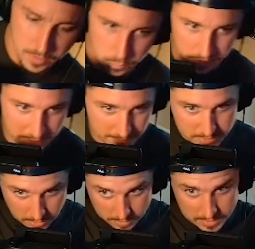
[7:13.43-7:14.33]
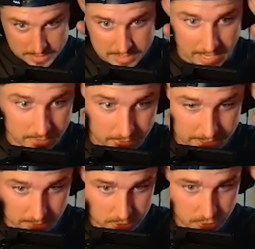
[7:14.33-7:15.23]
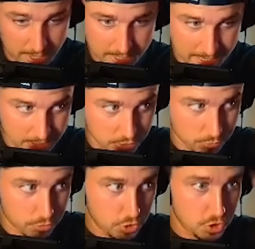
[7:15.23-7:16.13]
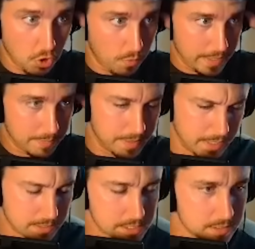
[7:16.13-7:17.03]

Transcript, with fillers: We have turned this Tyreek Hill trade into so many picks.